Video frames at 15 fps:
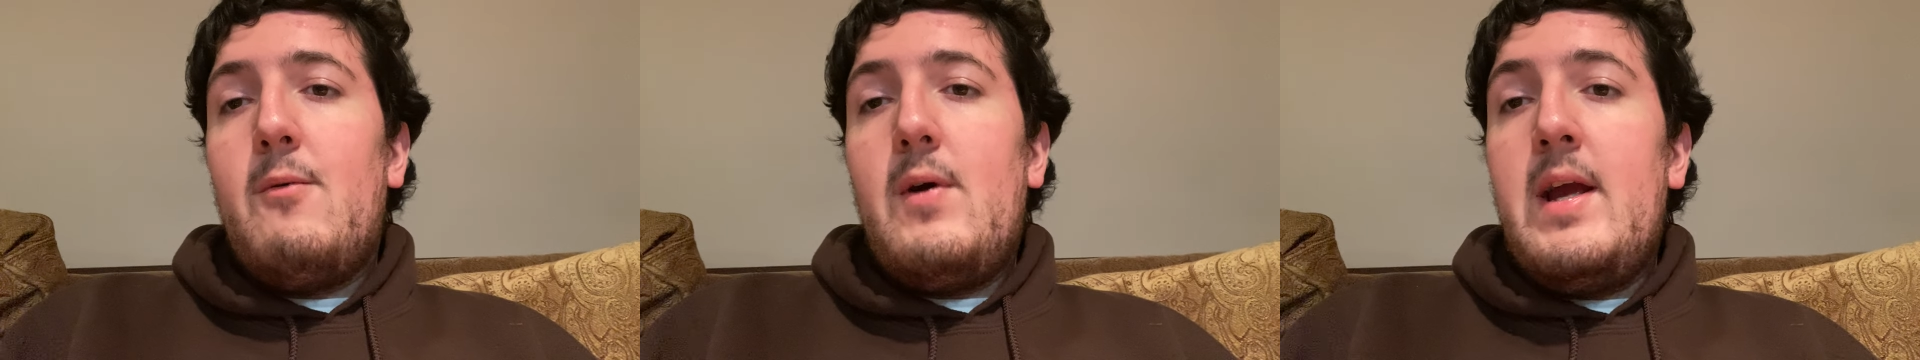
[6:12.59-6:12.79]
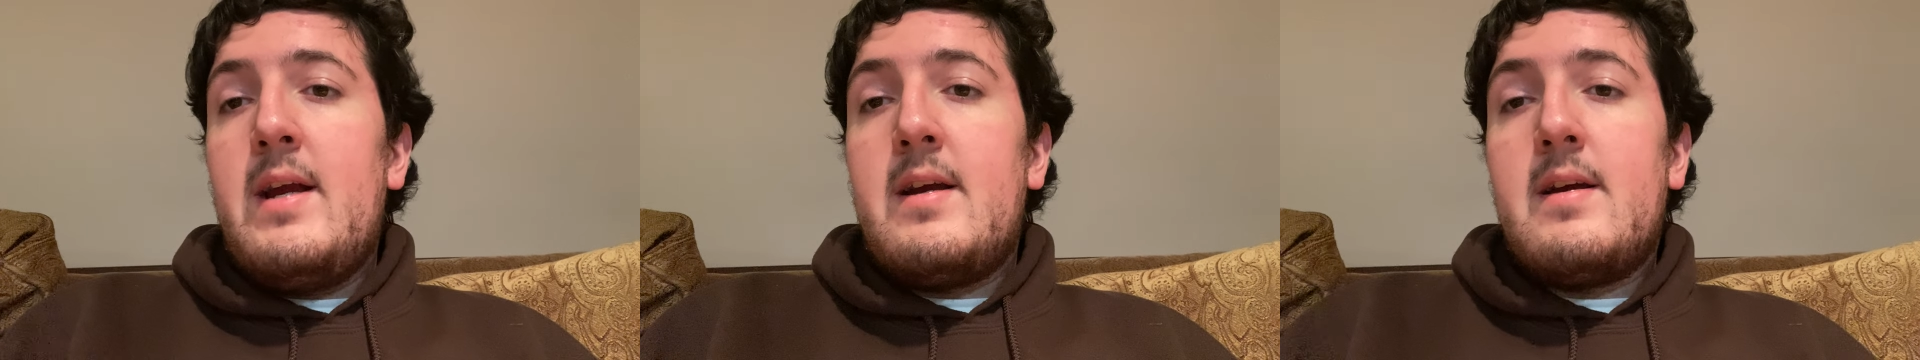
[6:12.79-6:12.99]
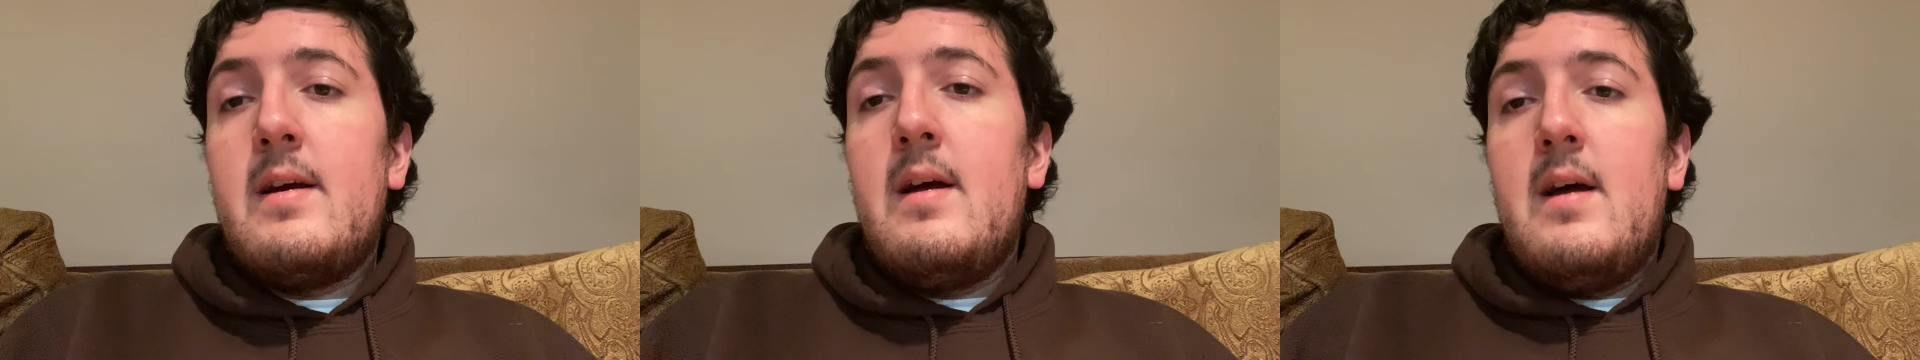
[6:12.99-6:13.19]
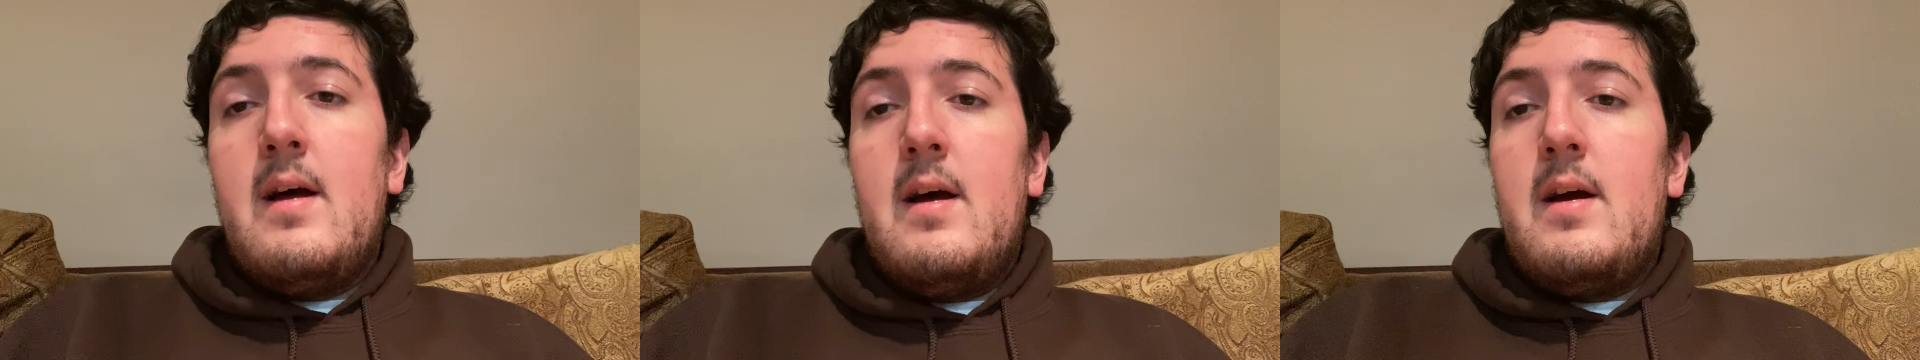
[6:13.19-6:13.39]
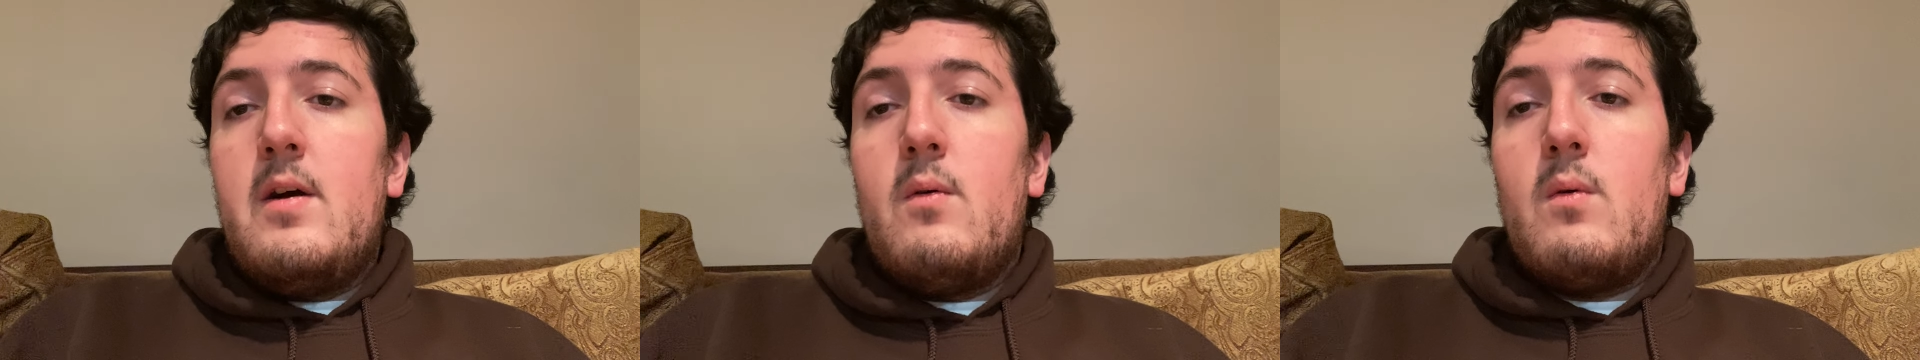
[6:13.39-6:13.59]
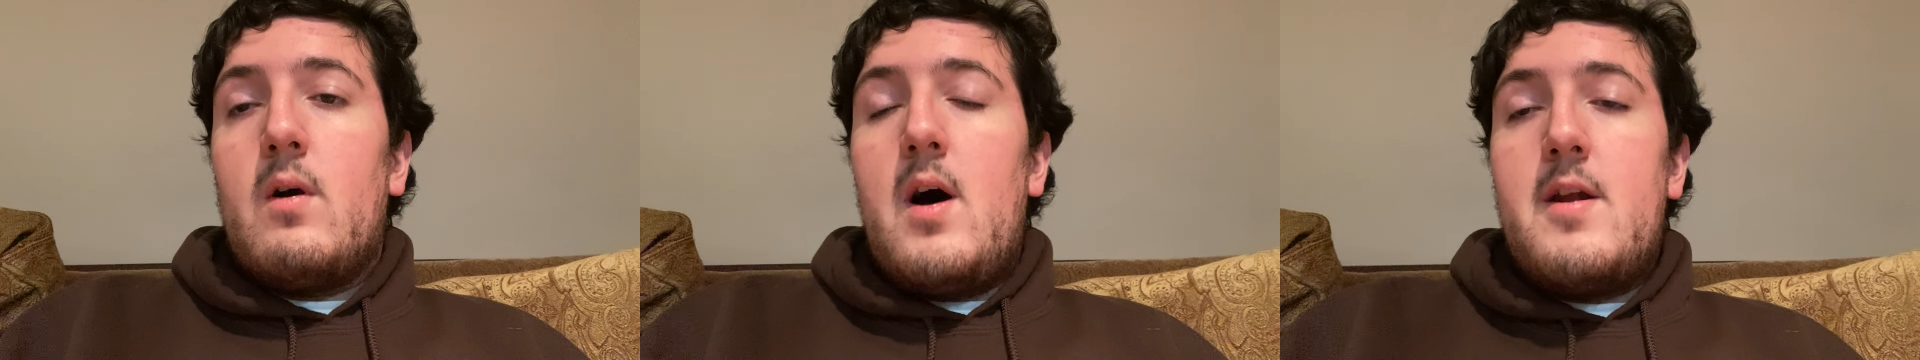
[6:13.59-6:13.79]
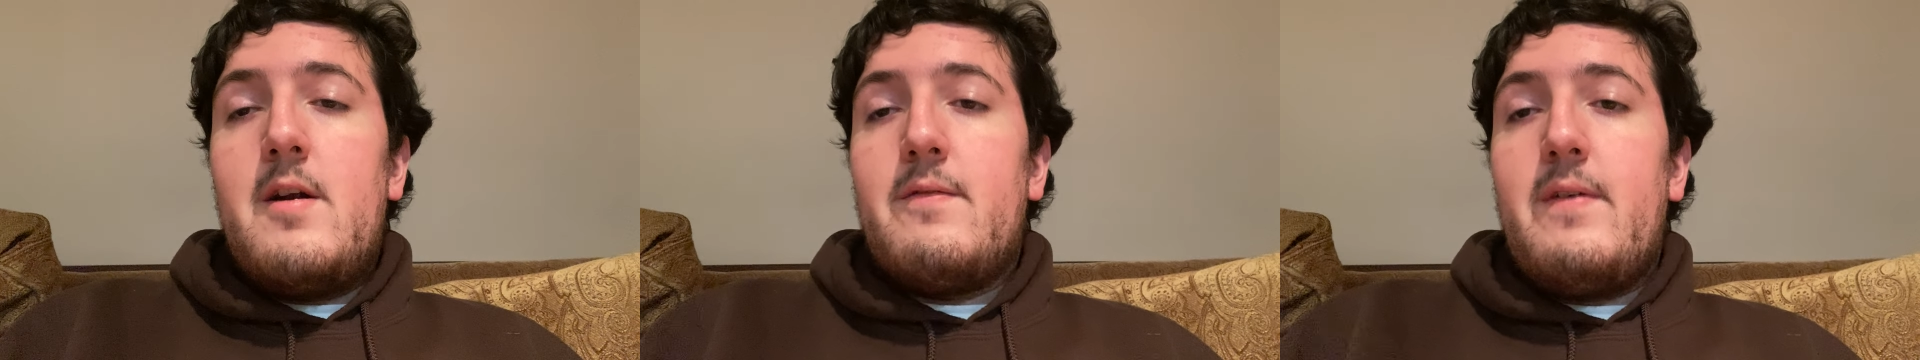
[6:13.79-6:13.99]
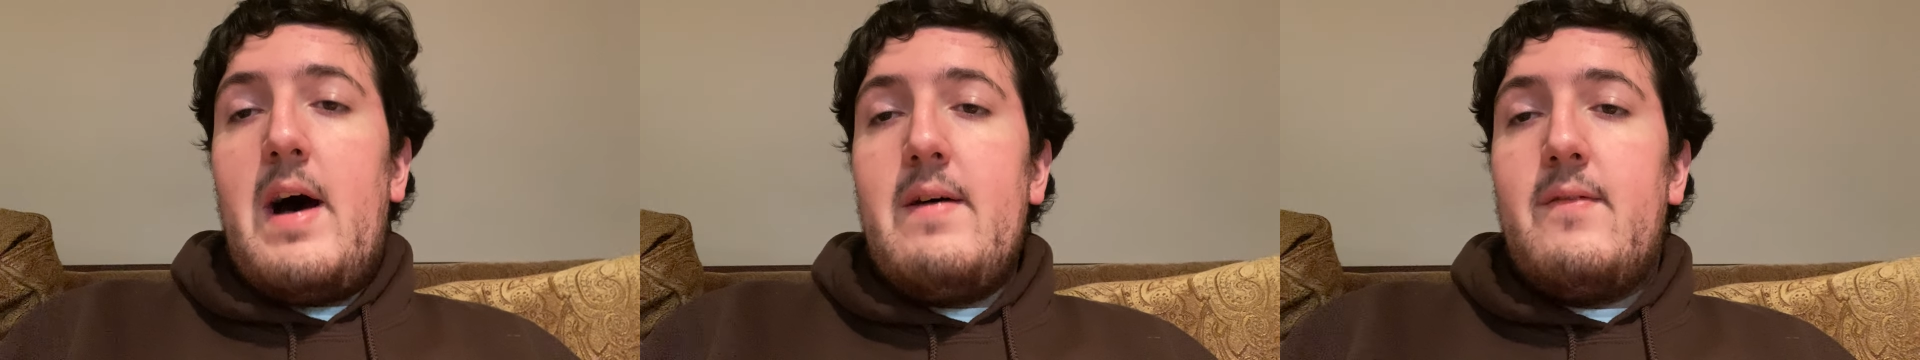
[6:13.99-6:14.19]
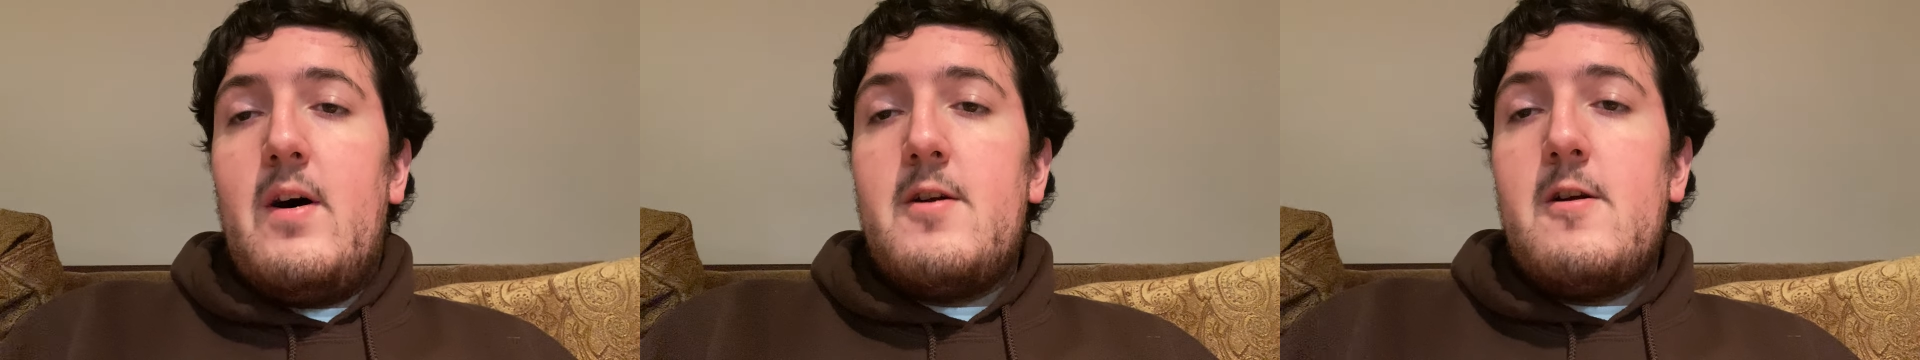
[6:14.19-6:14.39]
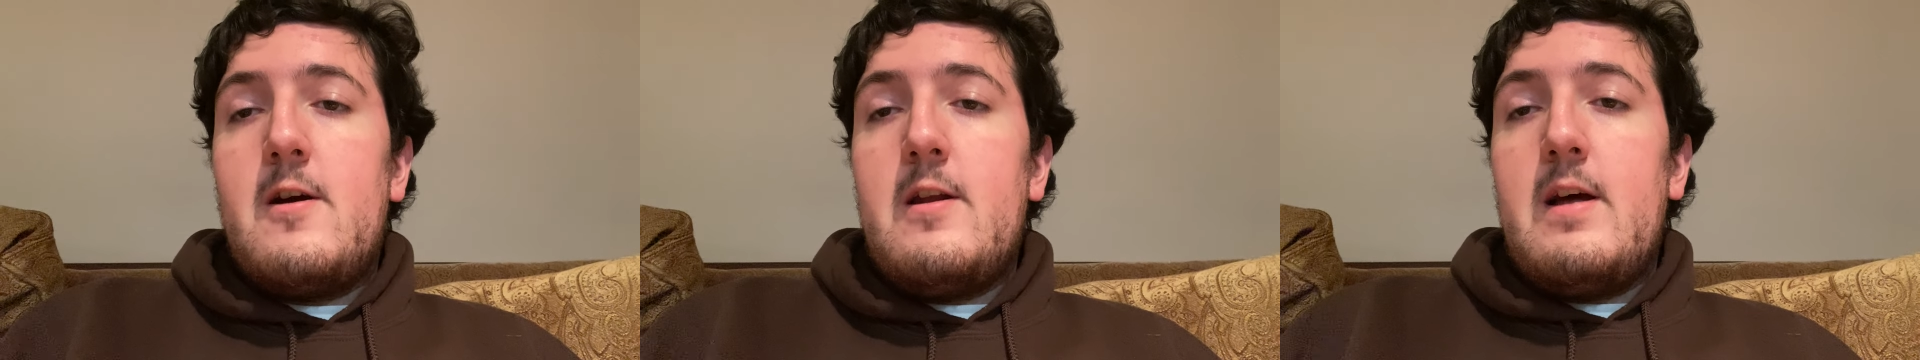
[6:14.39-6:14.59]
week we're under
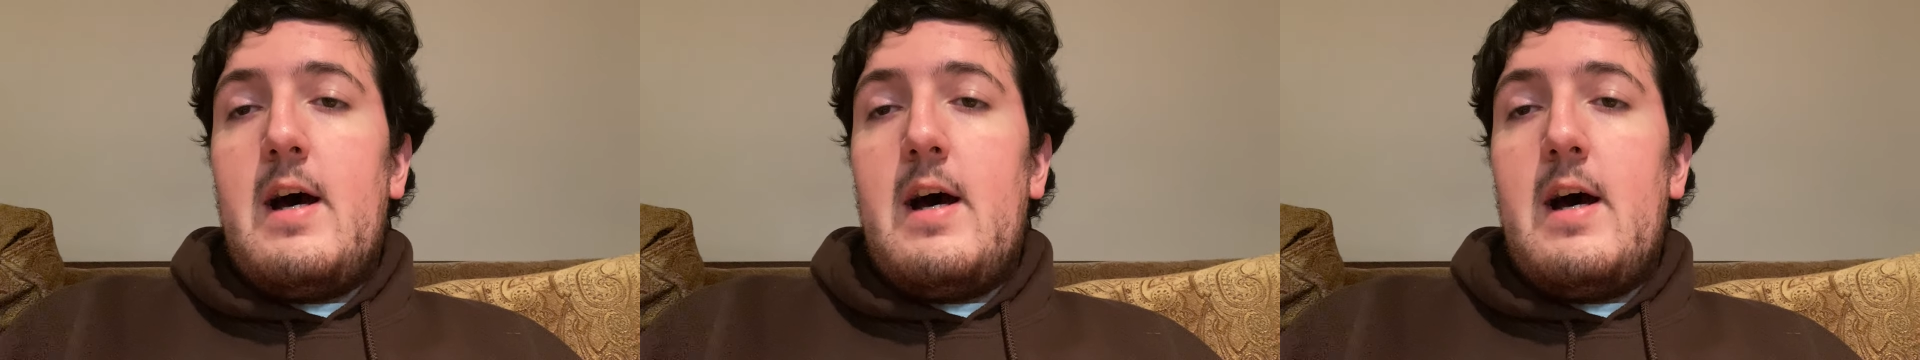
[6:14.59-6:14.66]
500.